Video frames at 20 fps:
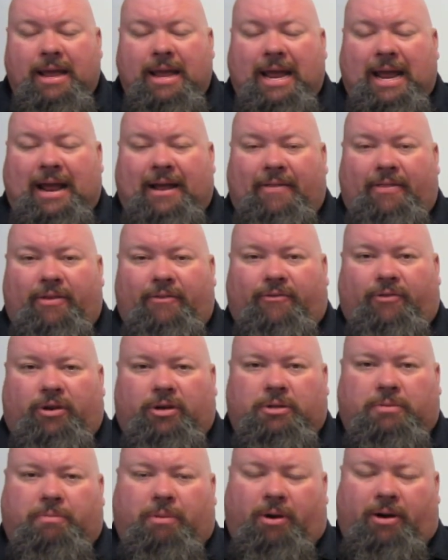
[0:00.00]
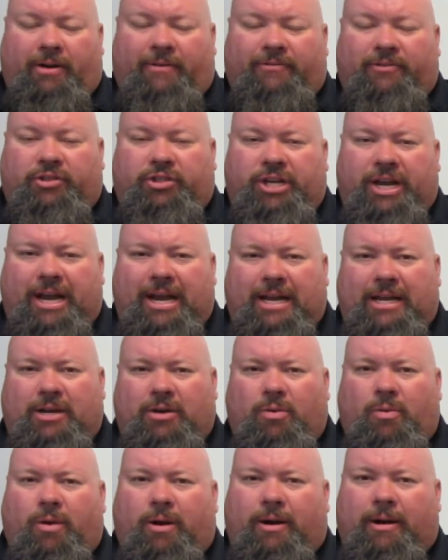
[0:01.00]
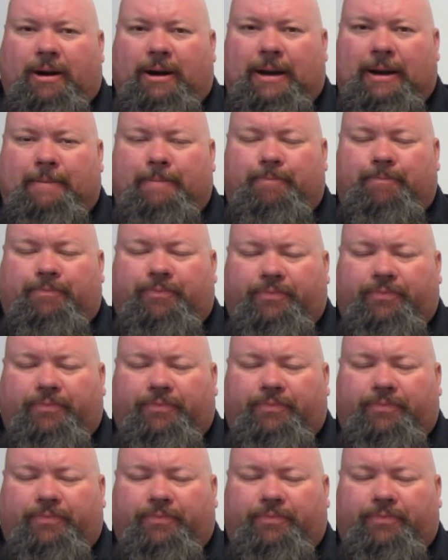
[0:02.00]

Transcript: in the first part of January.